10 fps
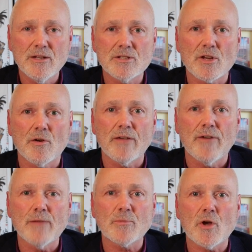So if
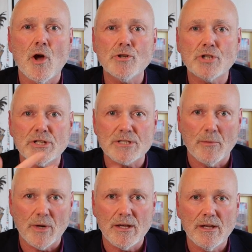I'm coaching
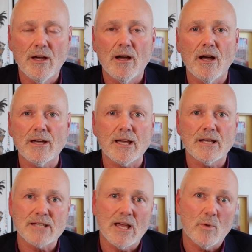somebody, I
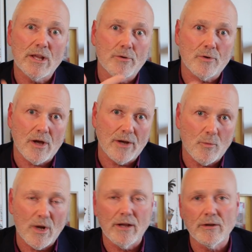can say, well, you're going
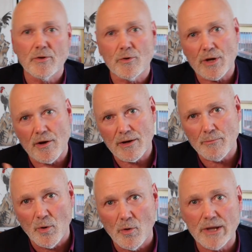well or you're going
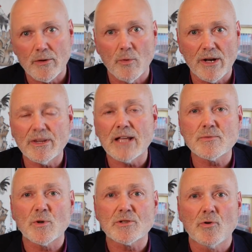poorly or whatever.
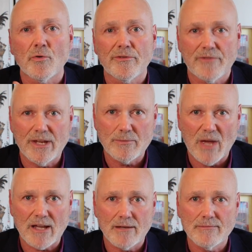That's what's called
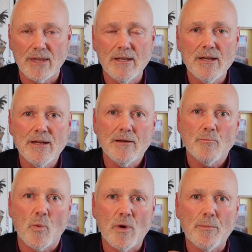feedback.
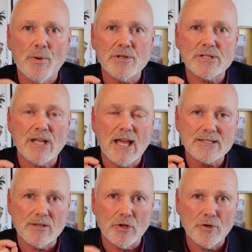But when a person
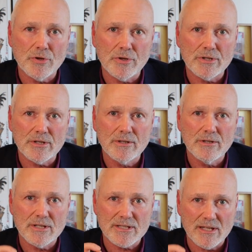has learned
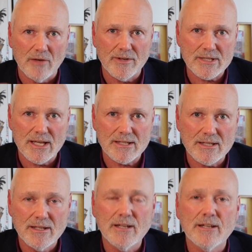to
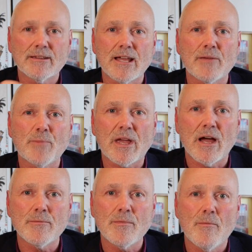self-assess, they
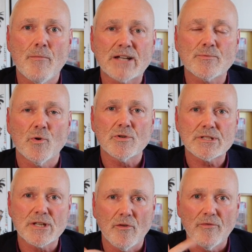become much more
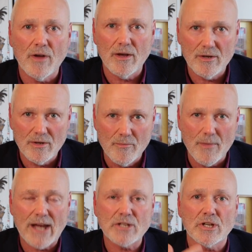
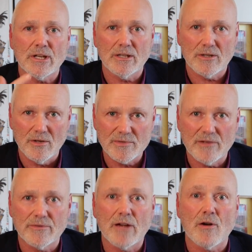self-managing in terms
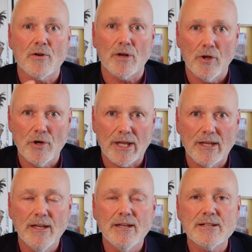of their own learning.
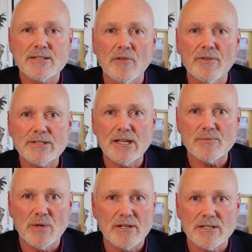
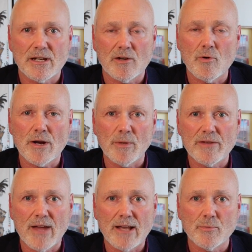Self-assessment is an incredibly
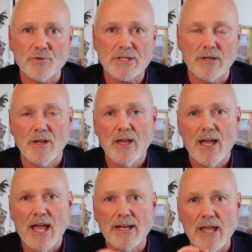valuable skill,
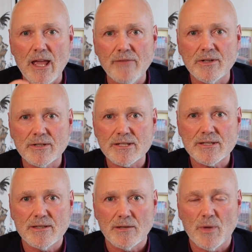and
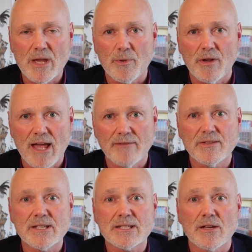evidence that people
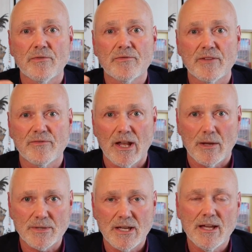have
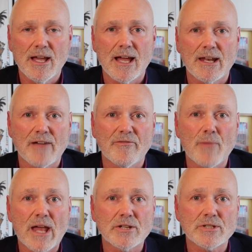self-developed and have
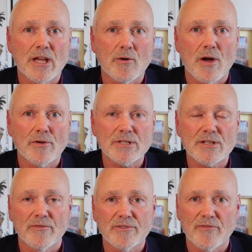managed their own
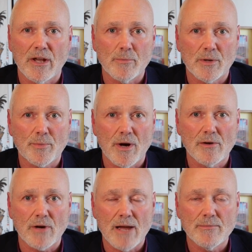self-development
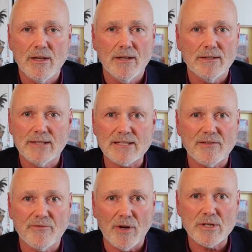program, that's a
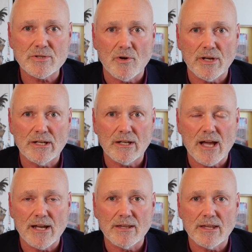very strong
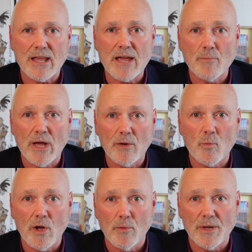indicator that they may
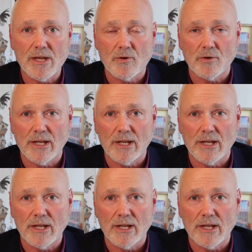well be good